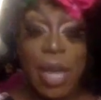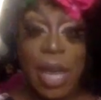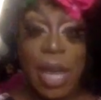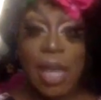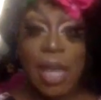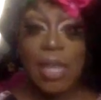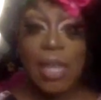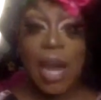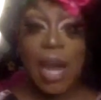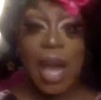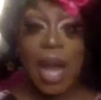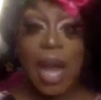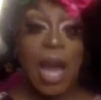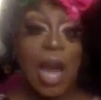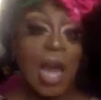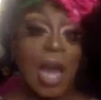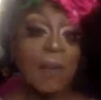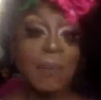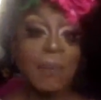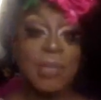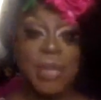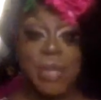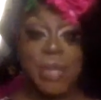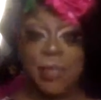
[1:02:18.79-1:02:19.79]
And
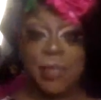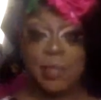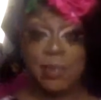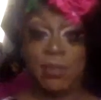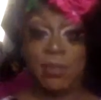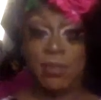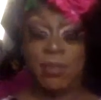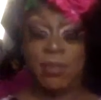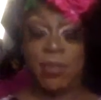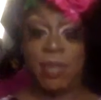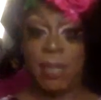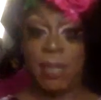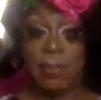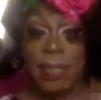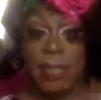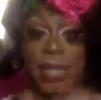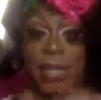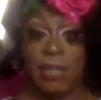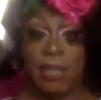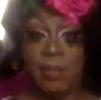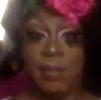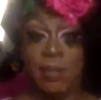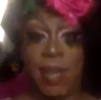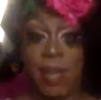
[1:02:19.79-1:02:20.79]
I'm done. I'm
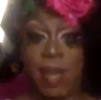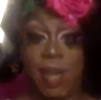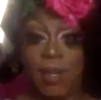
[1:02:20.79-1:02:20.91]
done.